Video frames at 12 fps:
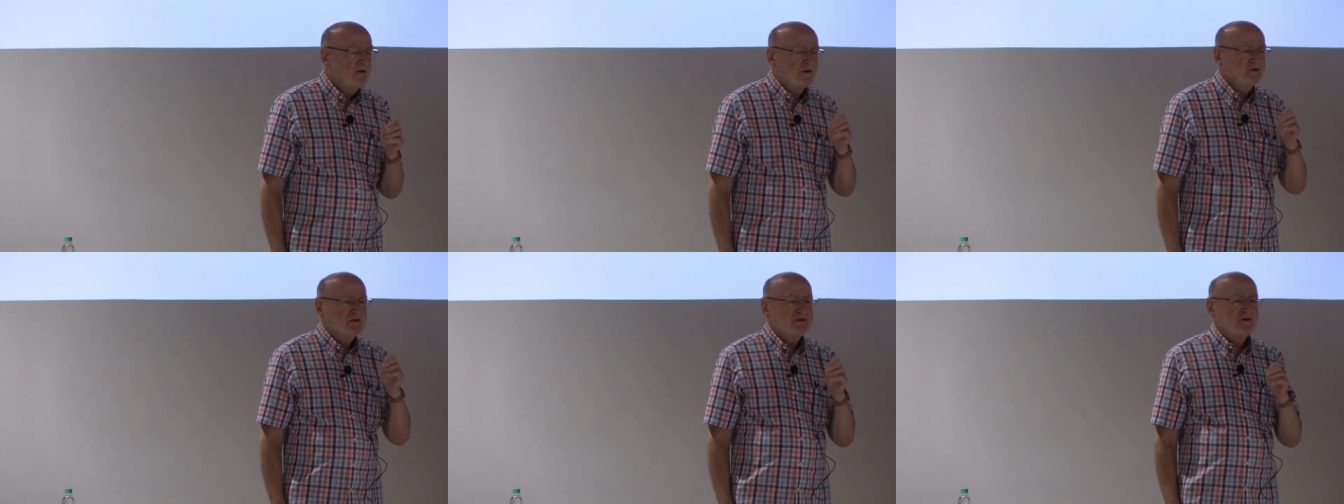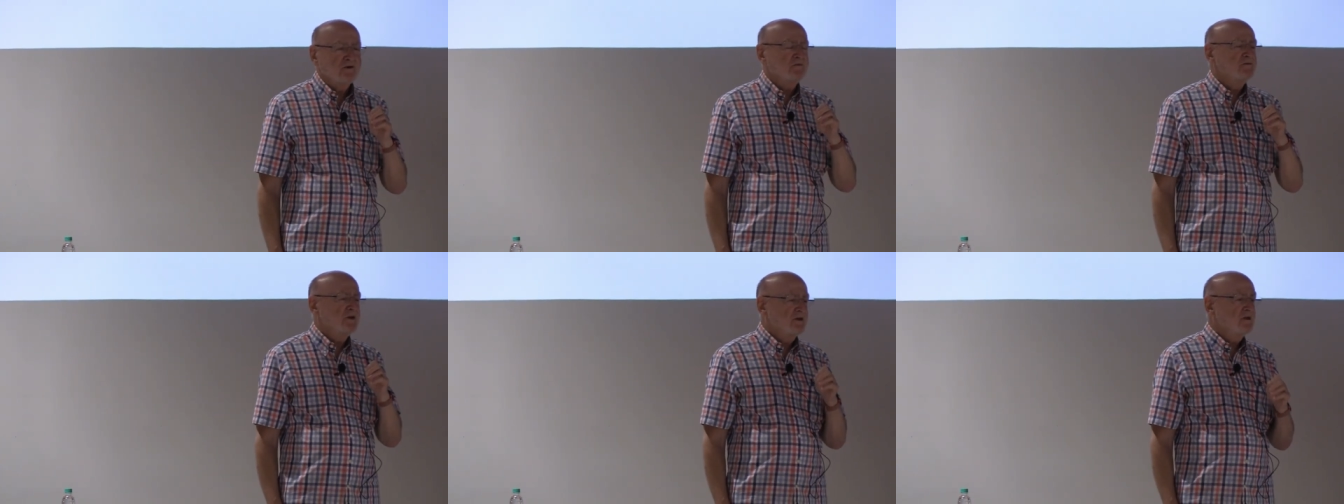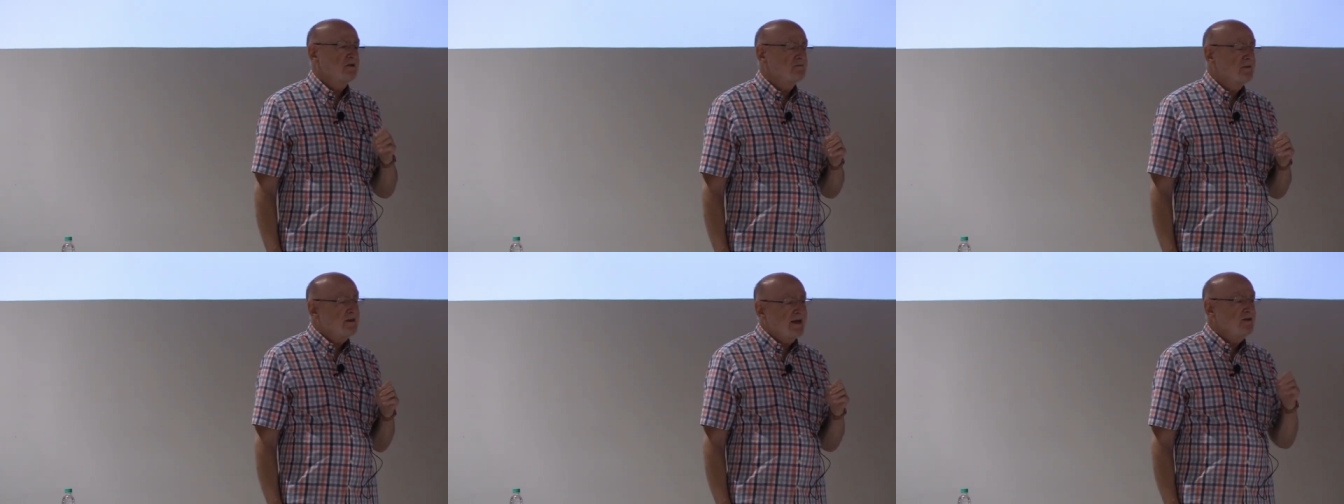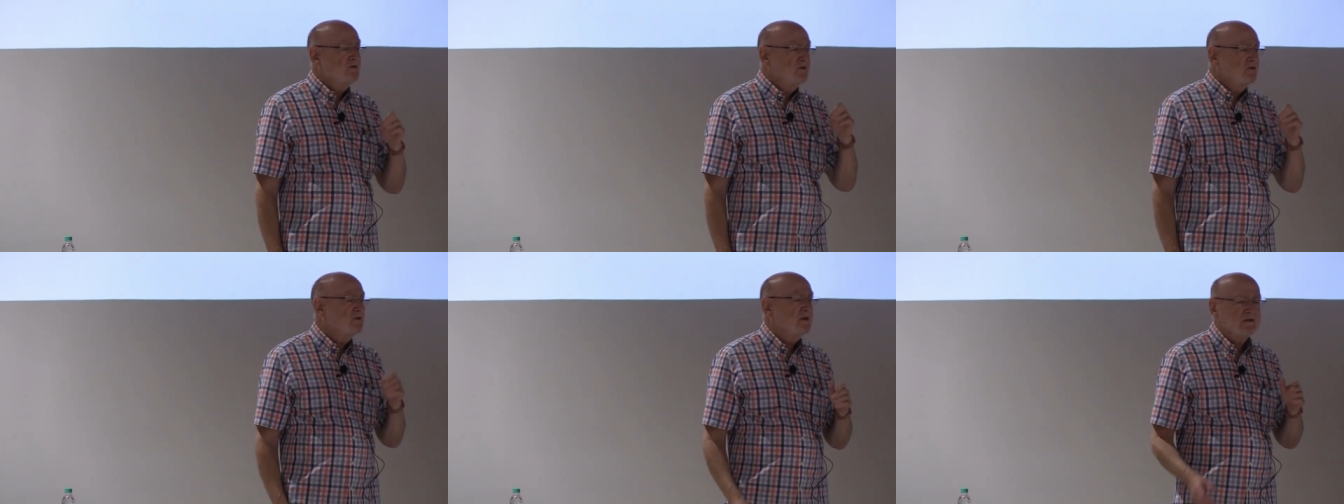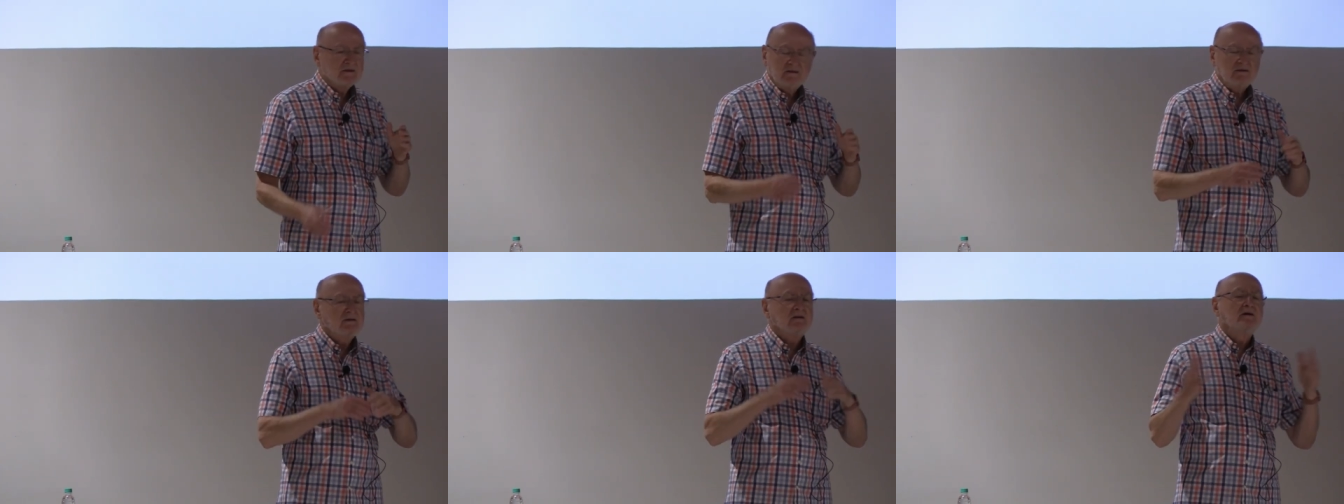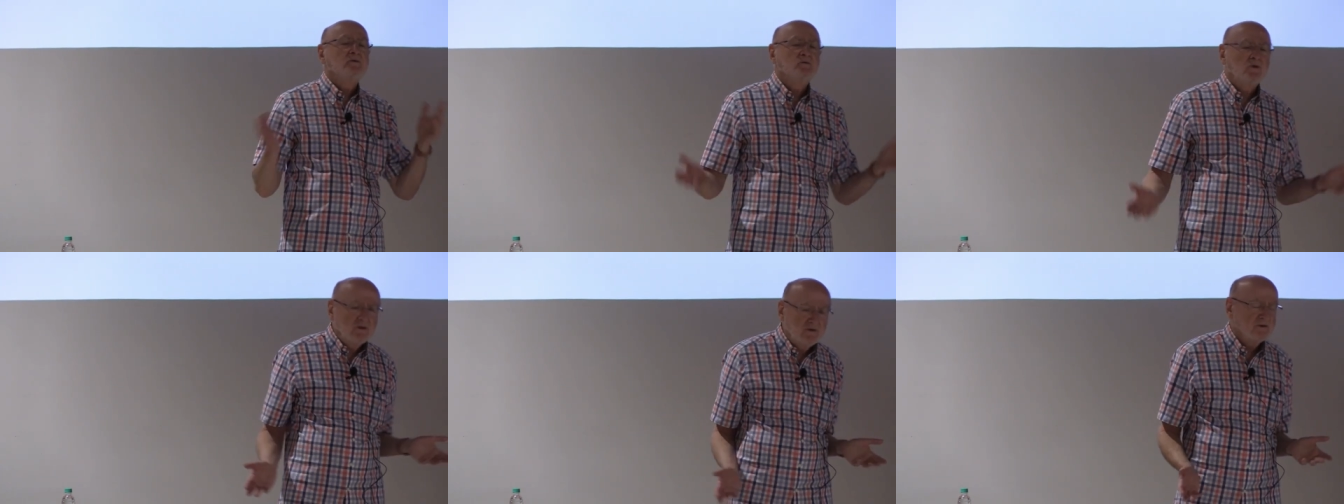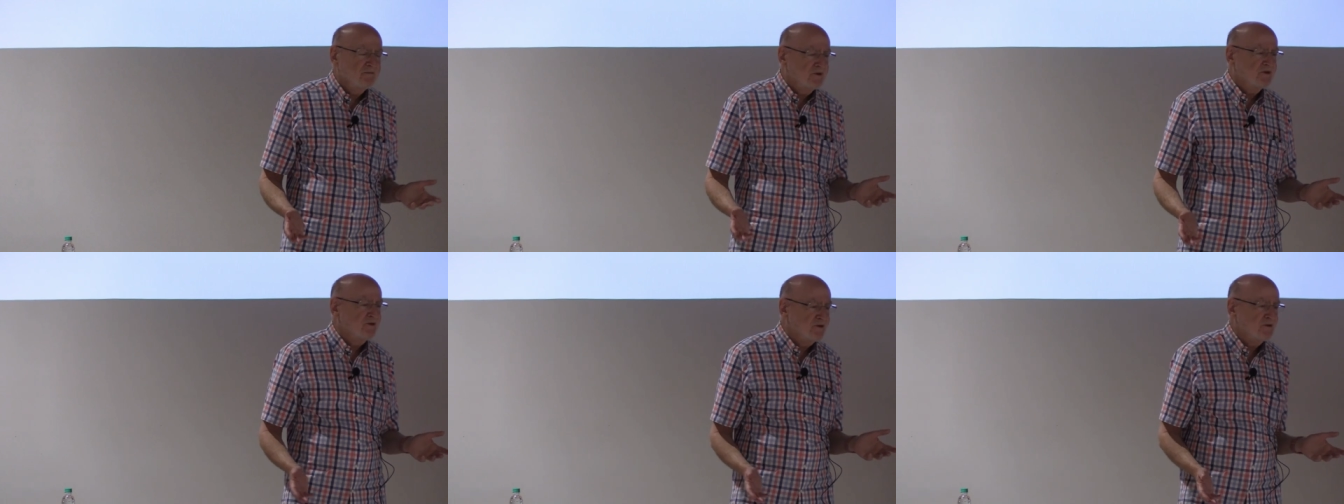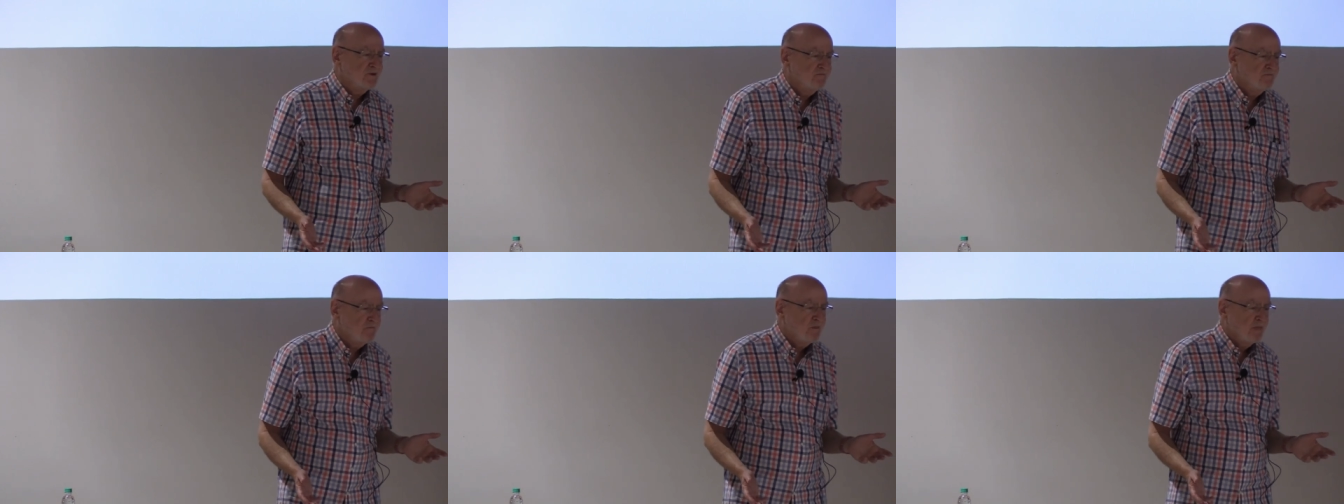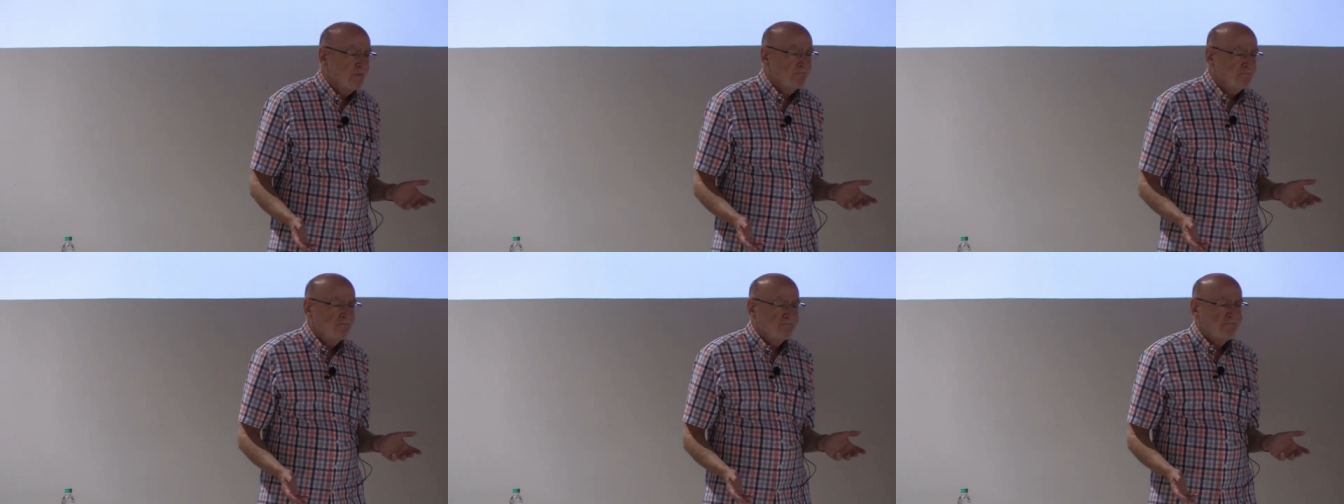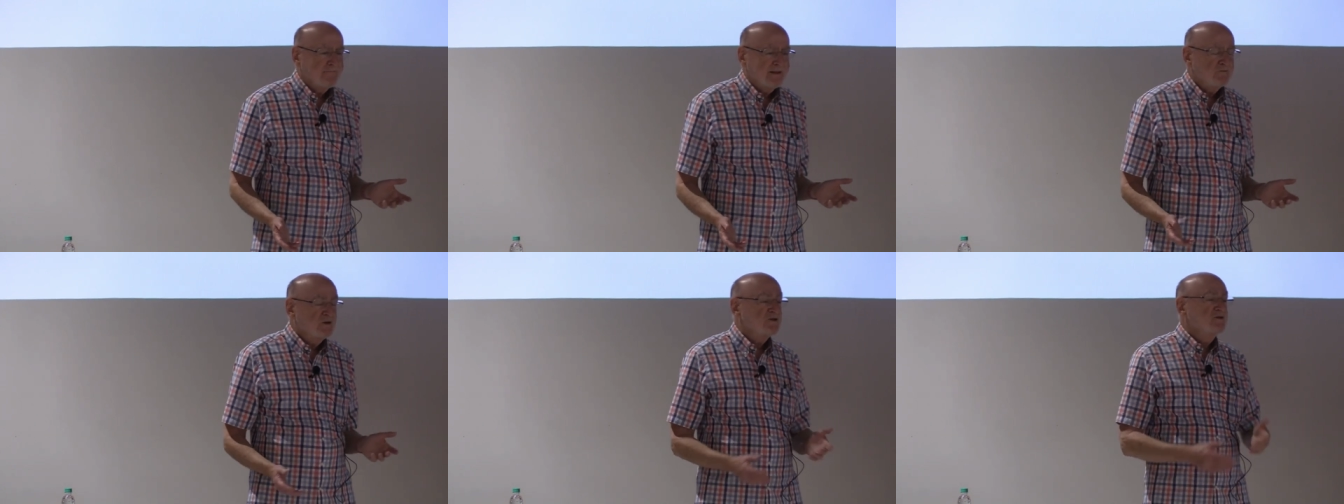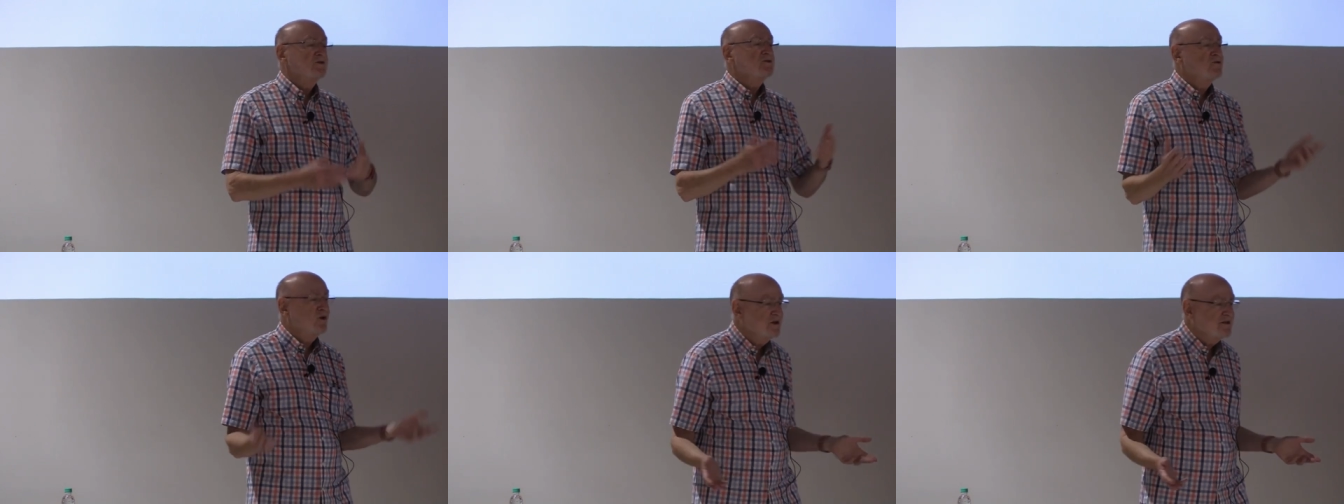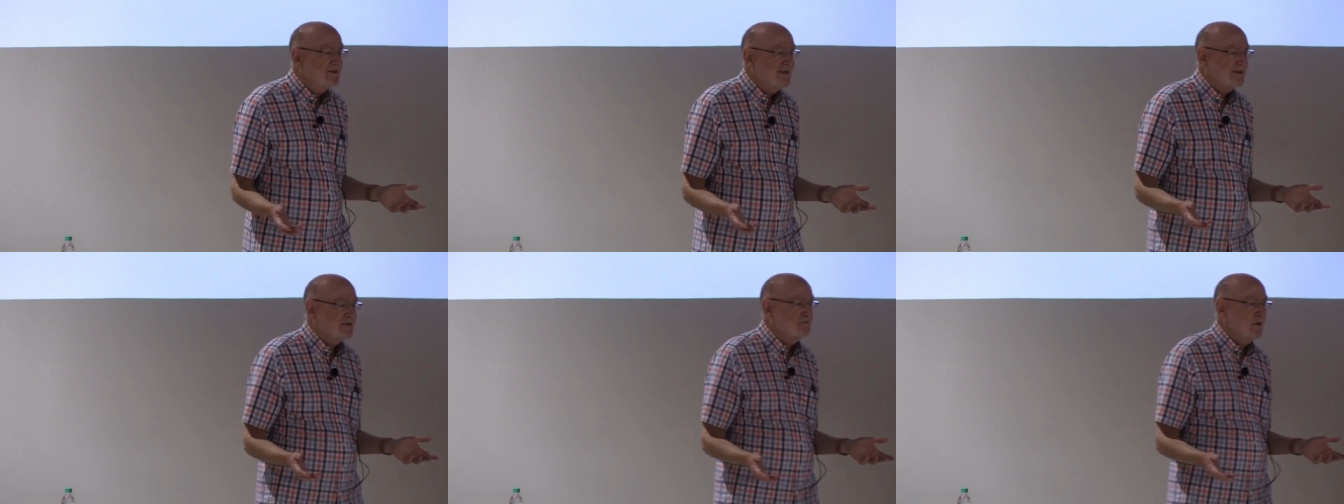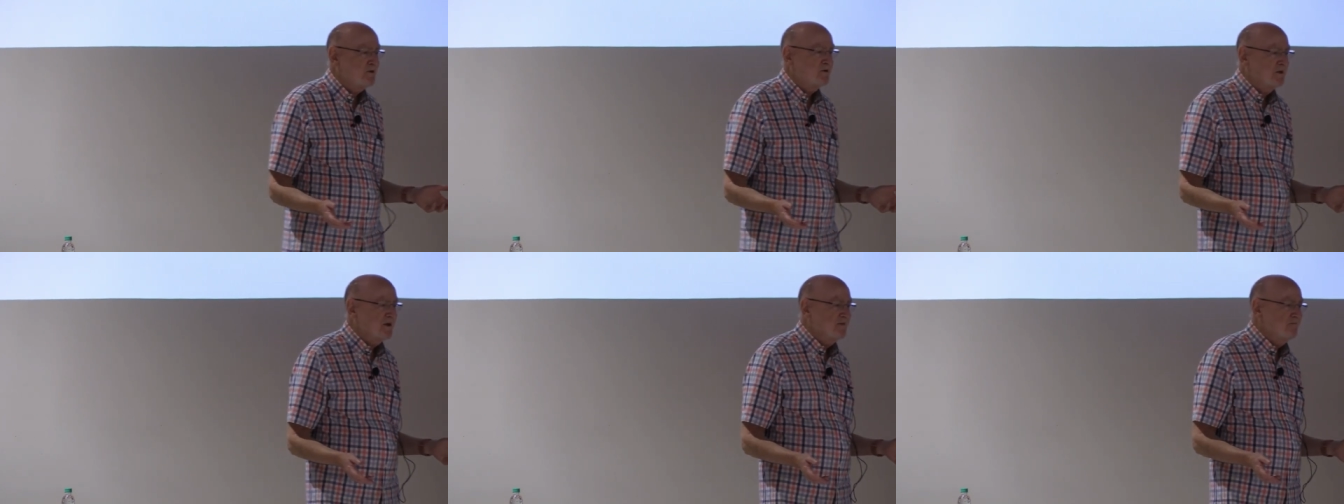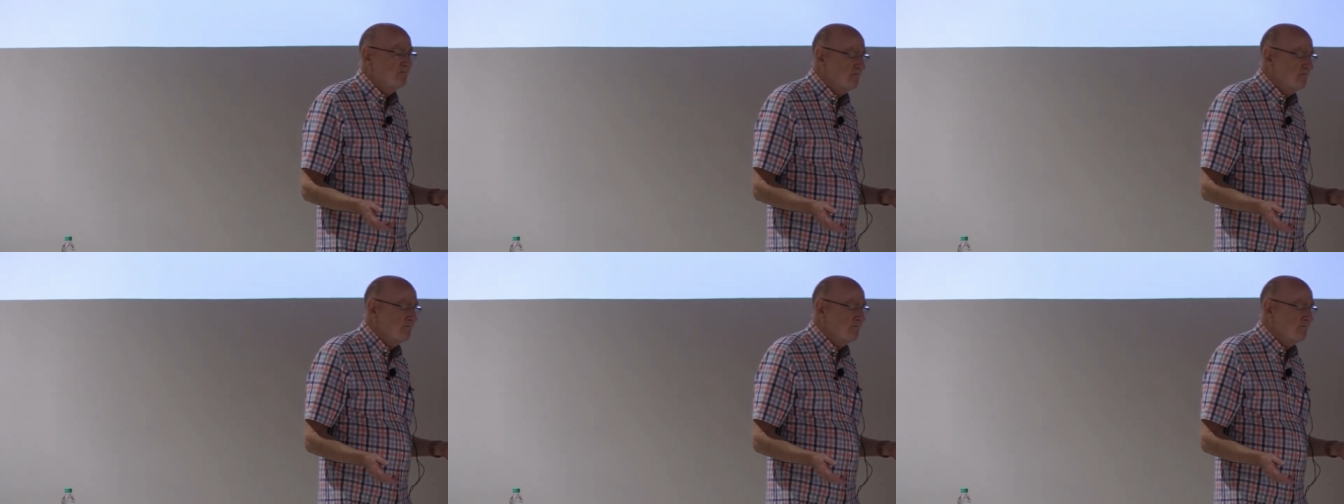They're not just not predictable, they do things that you don't want them to do, which destroys the experiment.